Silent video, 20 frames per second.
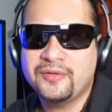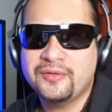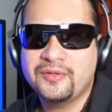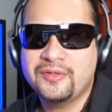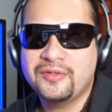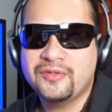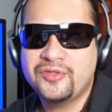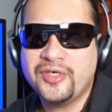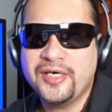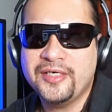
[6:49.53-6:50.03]

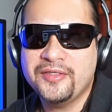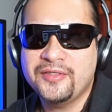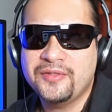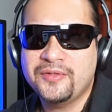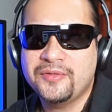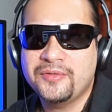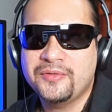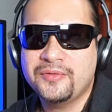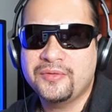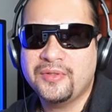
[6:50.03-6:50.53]
trying
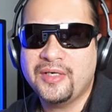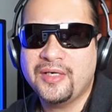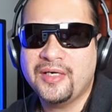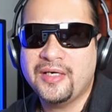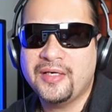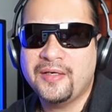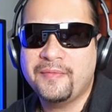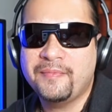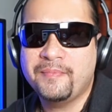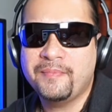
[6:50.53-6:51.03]

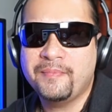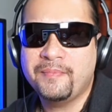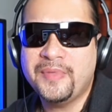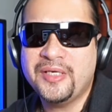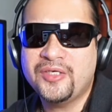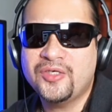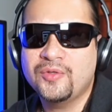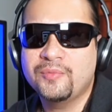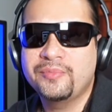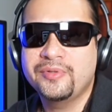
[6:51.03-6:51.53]
to
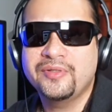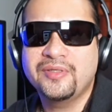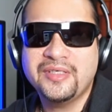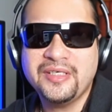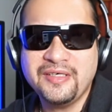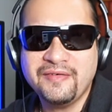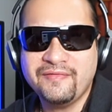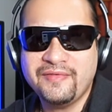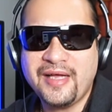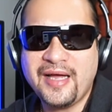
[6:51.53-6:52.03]
make you
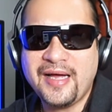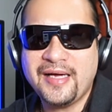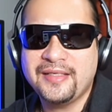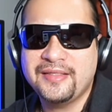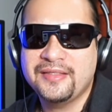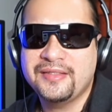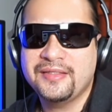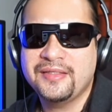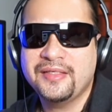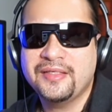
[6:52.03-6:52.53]
believe
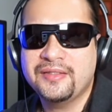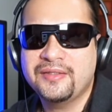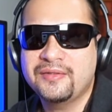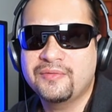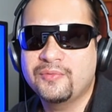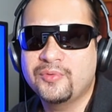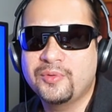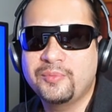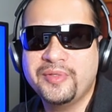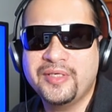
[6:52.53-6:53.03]
that, it
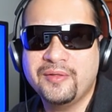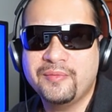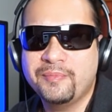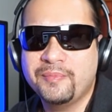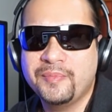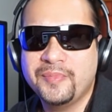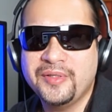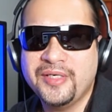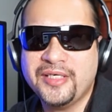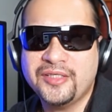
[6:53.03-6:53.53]
will be
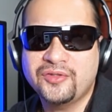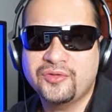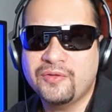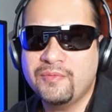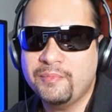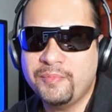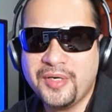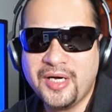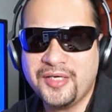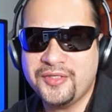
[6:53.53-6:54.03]
next to
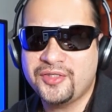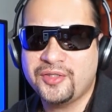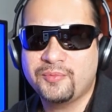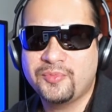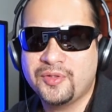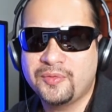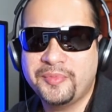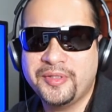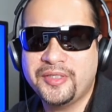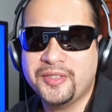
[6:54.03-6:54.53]

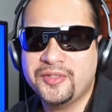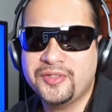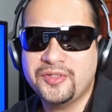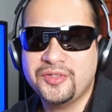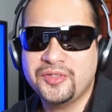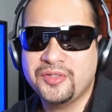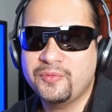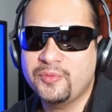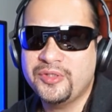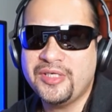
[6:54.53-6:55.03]
impossible, because
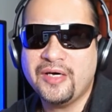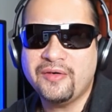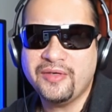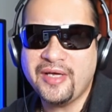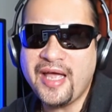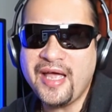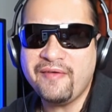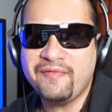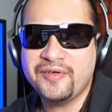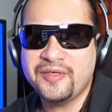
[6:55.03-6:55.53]
without
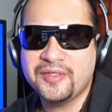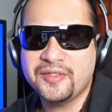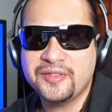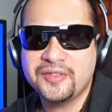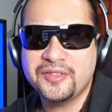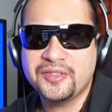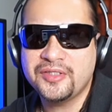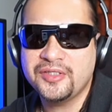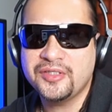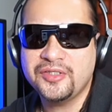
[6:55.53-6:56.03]

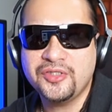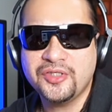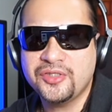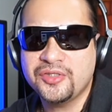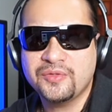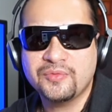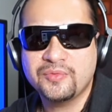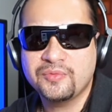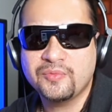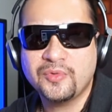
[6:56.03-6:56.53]
evidence, you're
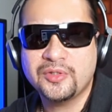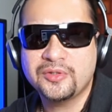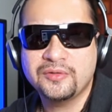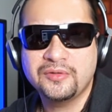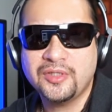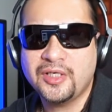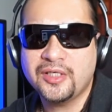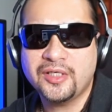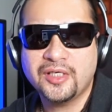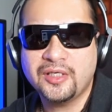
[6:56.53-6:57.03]
just not
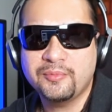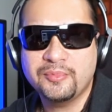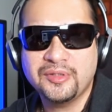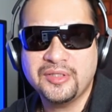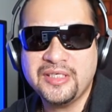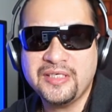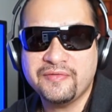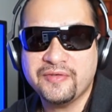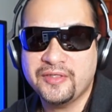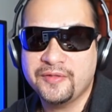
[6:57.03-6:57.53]
going to
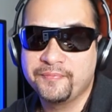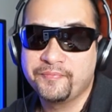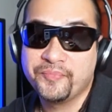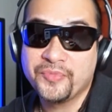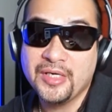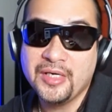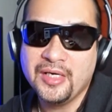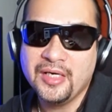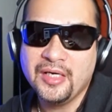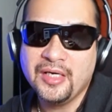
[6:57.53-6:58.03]
believe it.
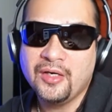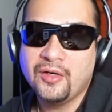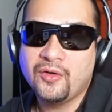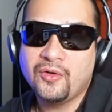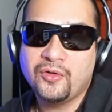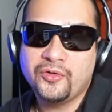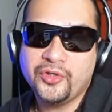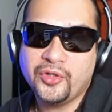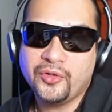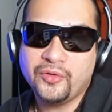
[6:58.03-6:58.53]

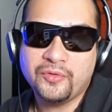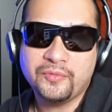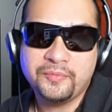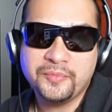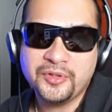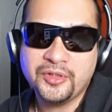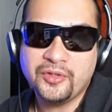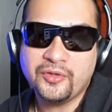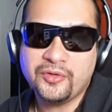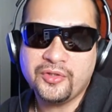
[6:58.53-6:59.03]
Although,
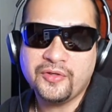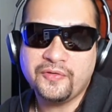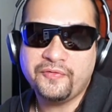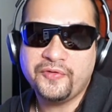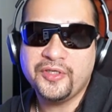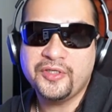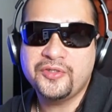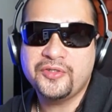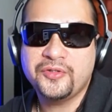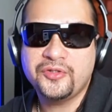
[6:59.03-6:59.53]
you're
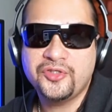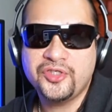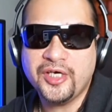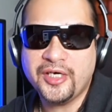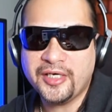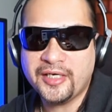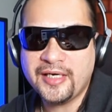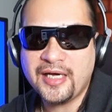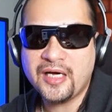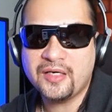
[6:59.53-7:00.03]
free to
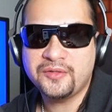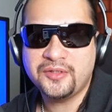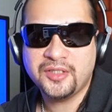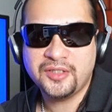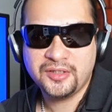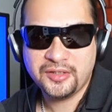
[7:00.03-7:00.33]
check it out at